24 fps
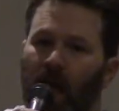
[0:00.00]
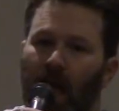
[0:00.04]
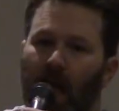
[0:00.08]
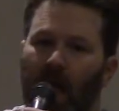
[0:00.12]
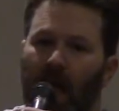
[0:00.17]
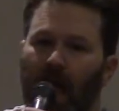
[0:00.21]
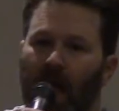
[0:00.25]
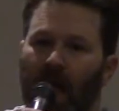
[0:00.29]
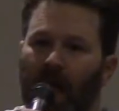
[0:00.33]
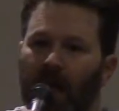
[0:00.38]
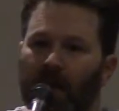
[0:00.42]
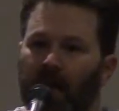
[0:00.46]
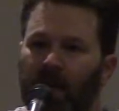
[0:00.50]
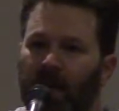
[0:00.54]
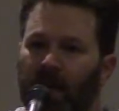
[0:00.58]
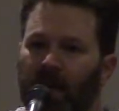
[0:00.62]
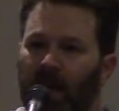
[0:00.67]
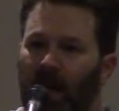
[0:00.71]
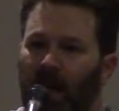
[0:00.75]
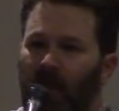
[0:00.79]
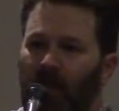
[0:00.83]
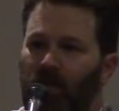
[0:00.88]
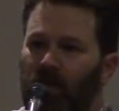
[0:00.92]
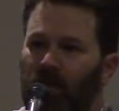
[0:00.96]
And
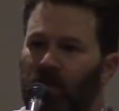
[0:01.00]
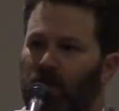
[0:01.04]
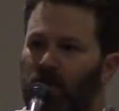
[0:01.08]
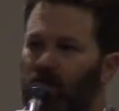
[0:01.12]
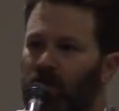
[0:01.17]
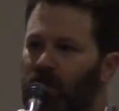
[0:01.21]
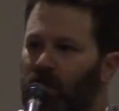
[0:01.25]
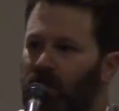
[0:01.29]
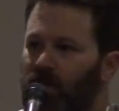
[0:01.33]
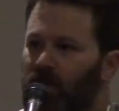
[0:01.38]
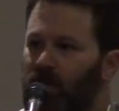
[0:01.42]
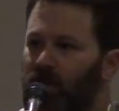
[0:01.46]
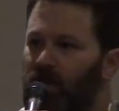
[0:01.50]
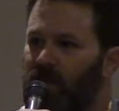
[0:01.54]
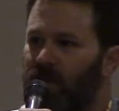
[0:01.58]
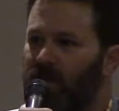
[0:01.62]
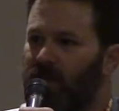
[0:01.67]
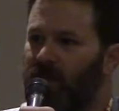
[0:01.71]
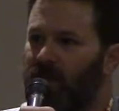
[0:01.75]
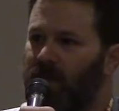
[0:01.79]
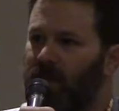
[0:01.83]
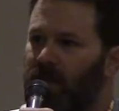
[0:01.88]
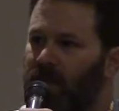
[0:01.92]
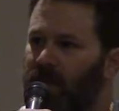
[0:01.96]
I've been doing this for
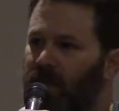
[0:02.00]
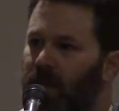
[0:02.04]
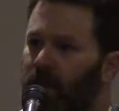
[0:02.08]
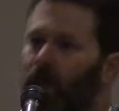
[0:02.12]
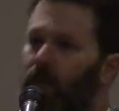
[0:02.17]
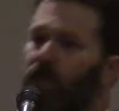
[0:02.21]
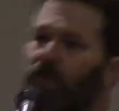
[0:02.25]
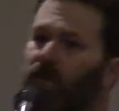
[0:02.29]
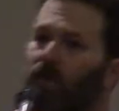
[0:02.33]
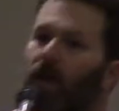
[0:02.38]
17 years,